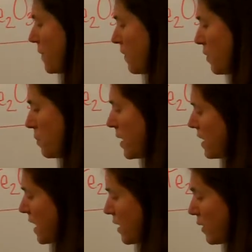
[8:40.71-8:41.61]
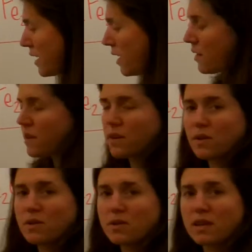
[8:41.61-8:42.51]
If you plug that in your calculator,
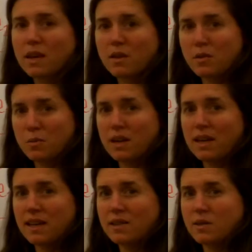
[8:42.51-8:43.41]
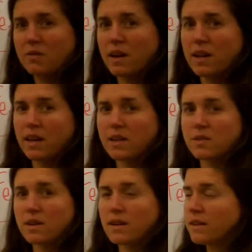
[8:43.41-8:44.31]
you should get 3 as your final
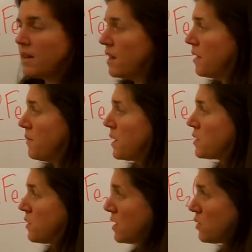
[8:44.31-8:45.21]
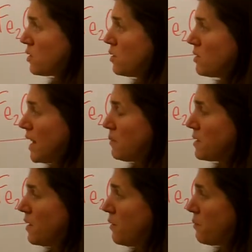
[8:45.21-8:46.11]
answer. So these are 2 types
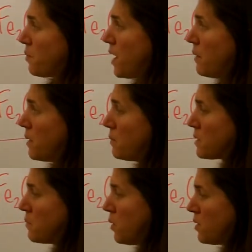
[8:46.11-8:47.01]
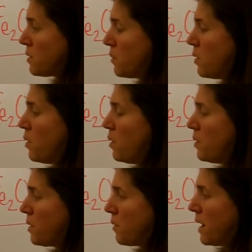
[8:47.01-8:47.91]
of problems, mole to
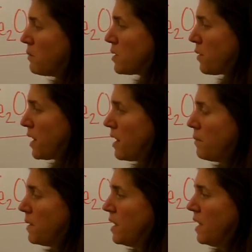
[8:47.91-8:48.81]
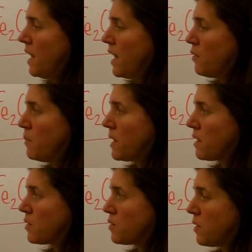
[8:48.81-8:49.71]
mole, gram to gram, and we'll make
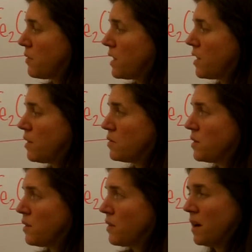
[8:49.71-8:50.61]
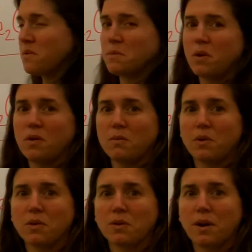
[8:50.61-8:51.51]
another short video doing gram to mole and
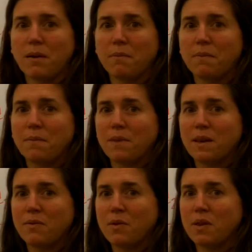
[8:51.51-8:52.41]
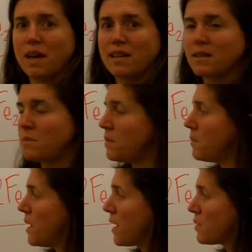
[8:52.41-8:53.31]
mole to gram if you'd like some
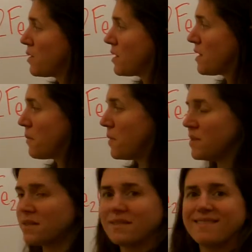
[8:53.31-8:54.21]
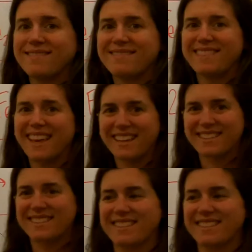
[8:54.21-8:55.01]
extra examples. Thanks.